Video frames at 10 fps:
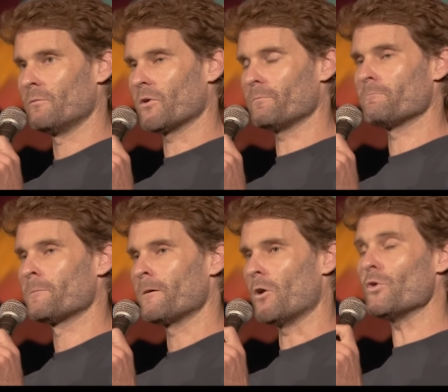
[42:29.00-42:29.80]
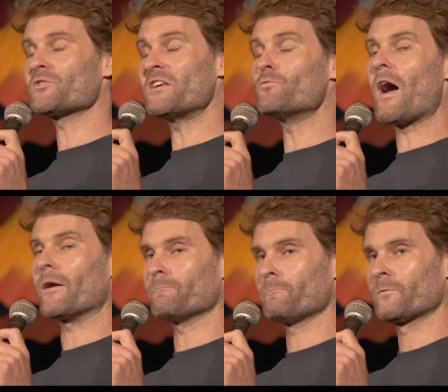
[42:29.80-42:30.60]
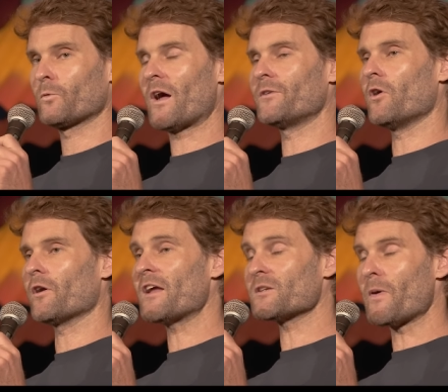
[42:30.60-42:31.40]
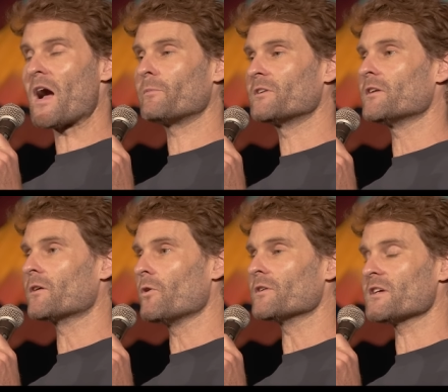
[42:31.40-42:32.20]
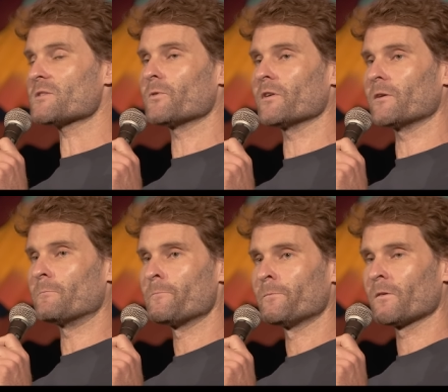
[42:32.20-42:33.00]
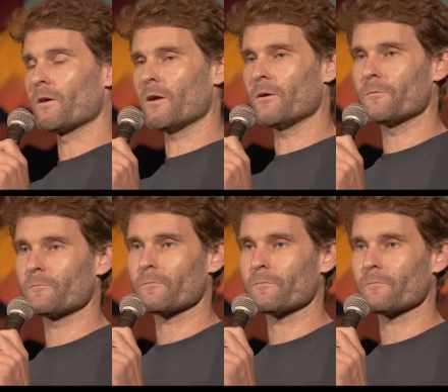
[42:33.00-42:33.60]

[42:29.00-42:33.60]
But I, I was in one, one night. I had to park my dinner quite desperately. Uh,